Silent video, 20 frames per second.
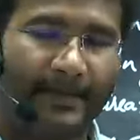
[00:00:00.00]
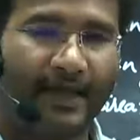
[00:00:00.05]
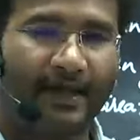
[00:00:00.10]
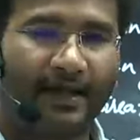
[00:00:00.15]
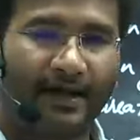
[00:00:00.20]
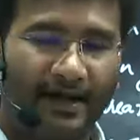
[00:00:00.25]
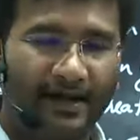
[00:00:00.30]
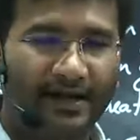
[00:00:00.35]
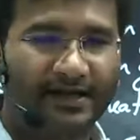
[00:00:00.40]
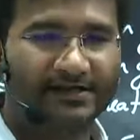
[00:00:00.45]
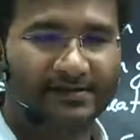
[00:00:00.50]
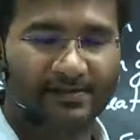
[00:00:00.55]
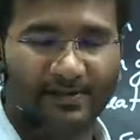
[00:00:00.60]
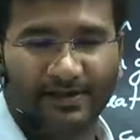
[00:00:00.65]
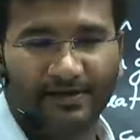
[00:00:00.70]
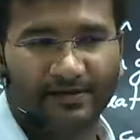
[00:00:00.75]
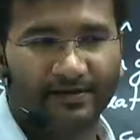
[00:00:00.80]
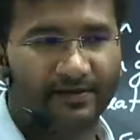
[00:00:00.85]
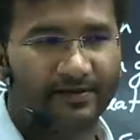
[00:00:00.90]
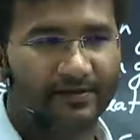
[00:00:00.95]
I'll
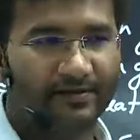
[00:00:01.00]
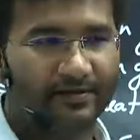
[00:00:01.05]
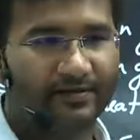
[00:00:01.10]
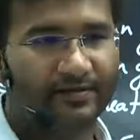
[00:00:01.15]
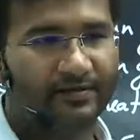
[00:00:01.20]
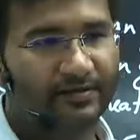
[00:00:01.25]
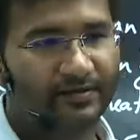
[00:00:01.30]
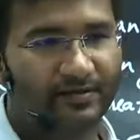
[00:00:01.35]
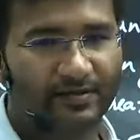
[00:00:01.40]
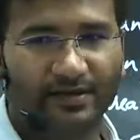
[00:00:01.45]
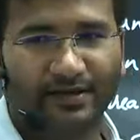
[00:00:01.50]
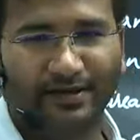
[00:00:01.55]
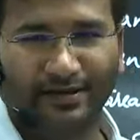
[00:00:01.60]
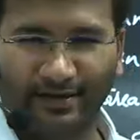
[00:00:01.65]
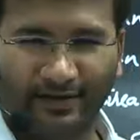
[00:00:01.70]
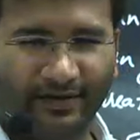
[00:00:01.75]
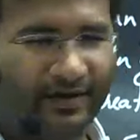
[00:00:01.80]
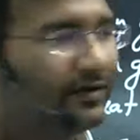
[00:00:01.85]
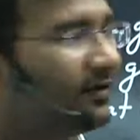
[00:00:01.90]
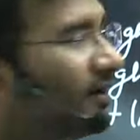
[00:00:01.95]
explain.
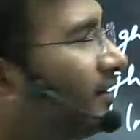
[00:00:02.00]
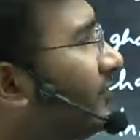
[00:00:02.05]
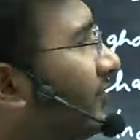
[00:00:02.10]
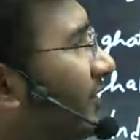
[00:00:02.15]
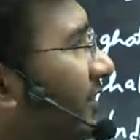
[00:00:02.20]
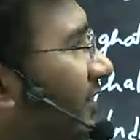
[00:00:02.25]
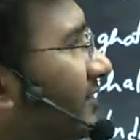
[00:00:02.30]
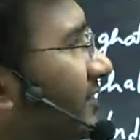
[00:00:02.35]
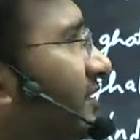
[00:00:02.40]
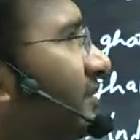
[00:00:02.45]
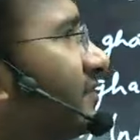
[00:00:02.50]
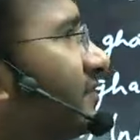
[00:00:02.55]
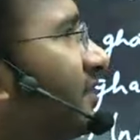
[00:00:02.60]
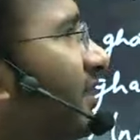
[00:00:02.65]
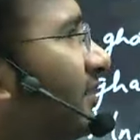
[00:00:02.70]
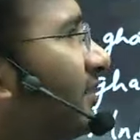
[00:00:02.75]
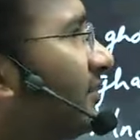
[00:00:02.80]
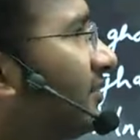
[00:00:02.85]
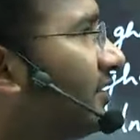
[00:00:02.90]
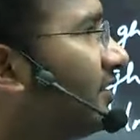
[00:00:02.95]
That we'll discuss in
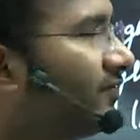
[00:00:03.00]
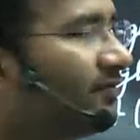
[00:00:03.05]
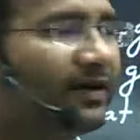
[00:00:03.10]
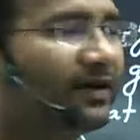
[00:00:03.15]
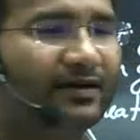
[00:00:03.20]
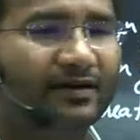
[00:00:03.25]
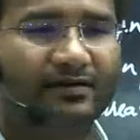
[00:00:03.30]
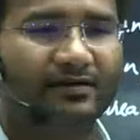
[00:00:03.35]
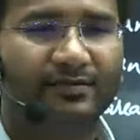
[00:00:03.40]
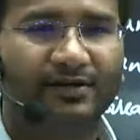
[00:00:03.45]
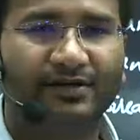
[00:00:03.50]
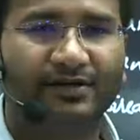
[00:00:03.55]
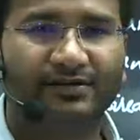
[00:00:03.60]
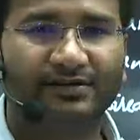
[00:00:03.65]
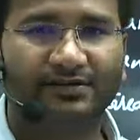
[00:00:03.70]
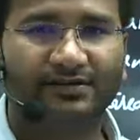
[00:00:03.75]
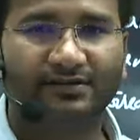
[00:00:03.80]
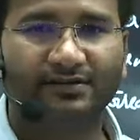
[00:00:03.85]
other 5-10 minutes.